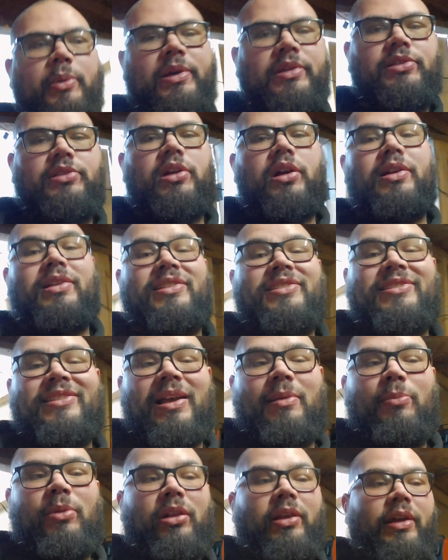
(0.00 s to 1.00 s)
we can start
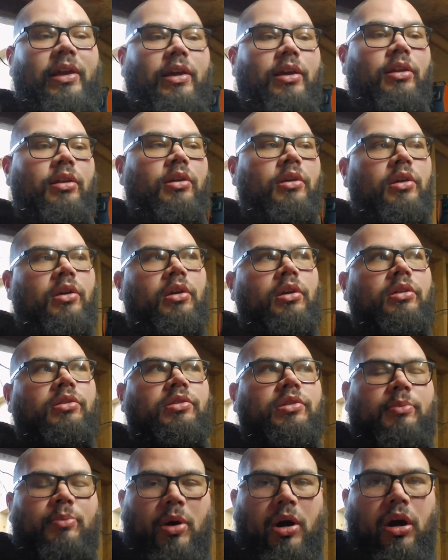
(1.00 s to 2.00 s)
assembling it
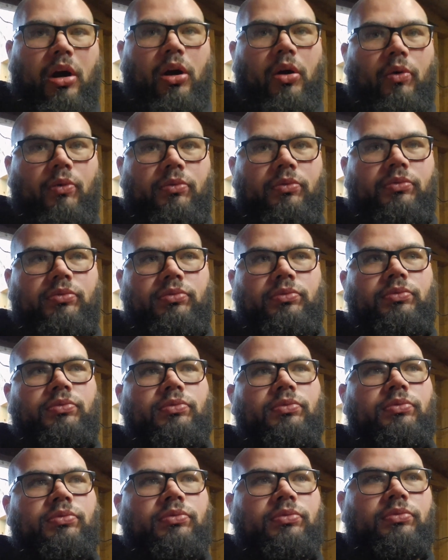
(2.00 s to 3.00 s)
tomorrow,
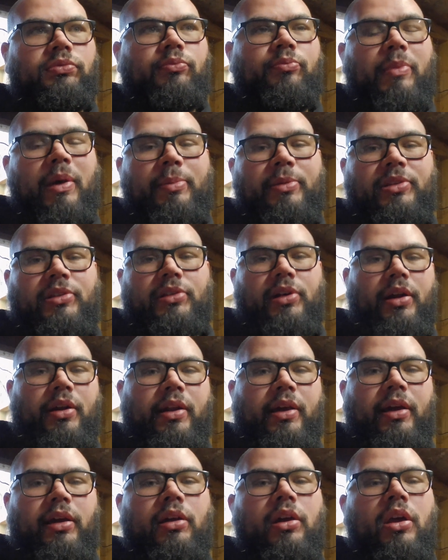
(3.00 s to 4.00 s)
maybe
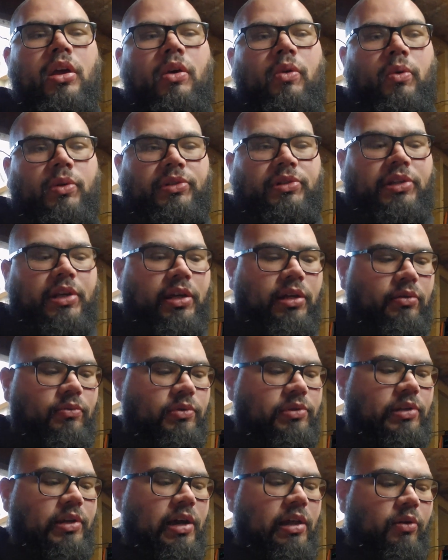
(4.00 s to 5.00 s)
Sunday. We'll see
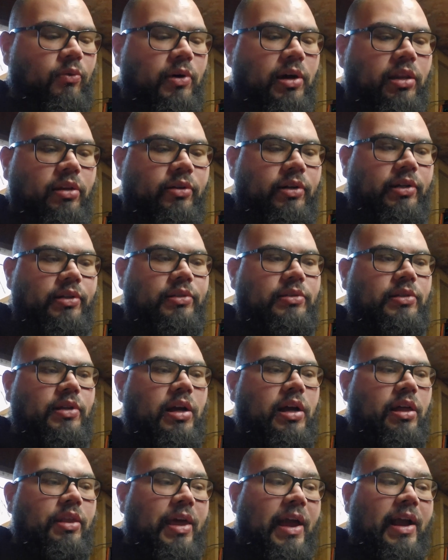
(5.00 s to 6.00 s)
how the weather is.
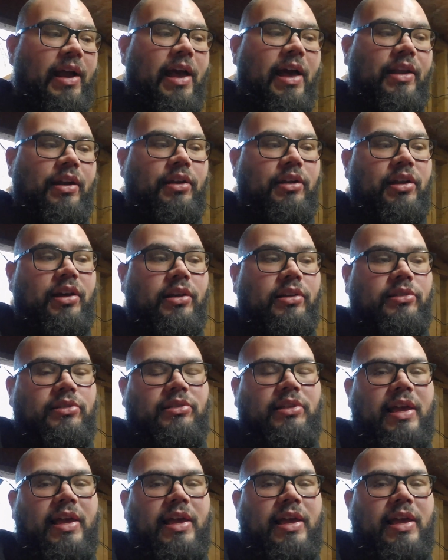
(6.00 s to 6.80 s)
That kind of does